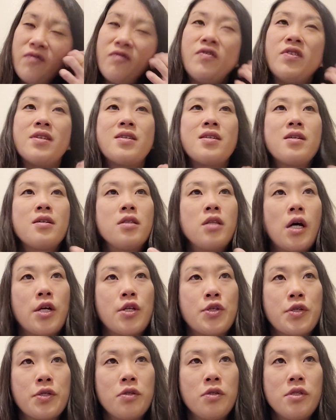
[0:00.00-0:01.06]

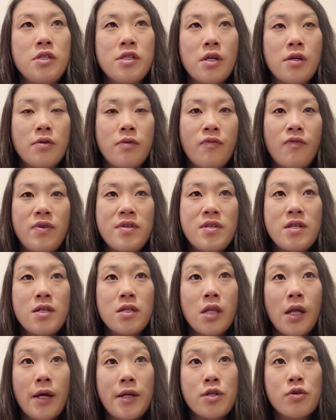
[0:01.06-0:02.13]
physiological
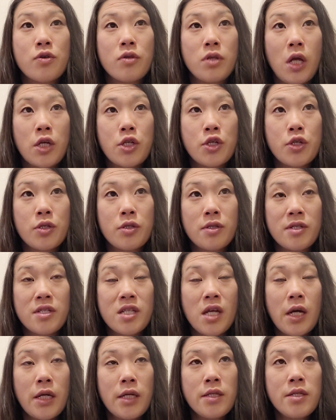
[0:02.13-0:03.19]

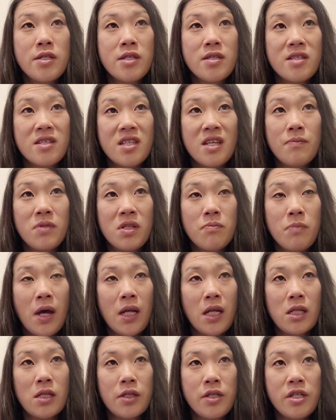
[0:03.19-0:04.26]
signs,
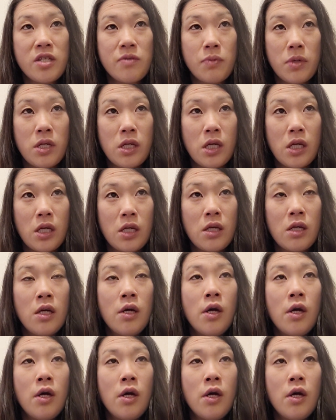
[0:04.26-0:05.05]
symptomatically speaking.